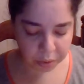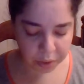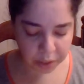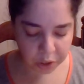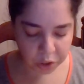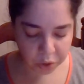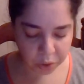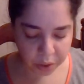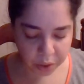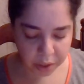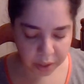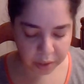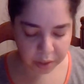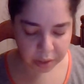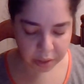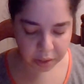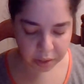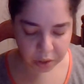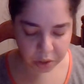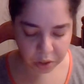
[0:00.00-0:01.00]
they try
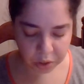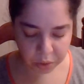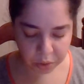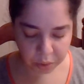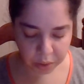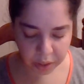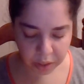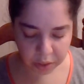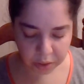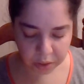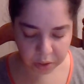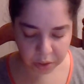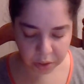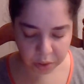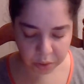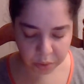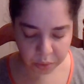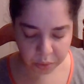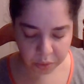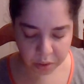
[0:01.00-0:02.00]
not to
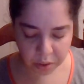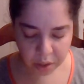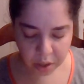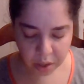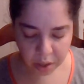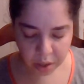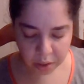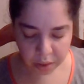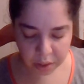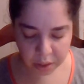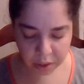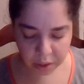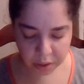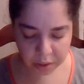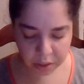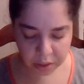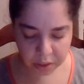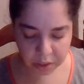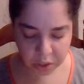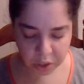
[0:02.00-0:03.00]
excuse their
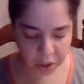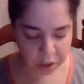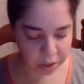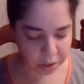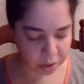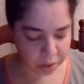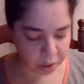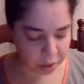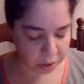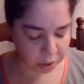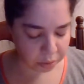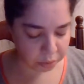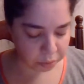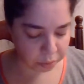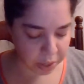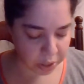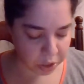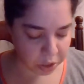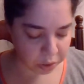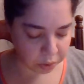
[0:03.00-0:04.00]
condition on
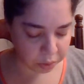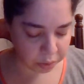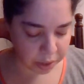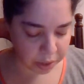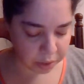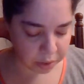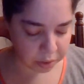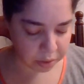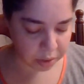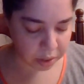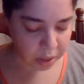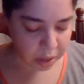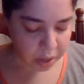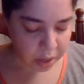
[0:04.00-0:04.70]
rational grounds,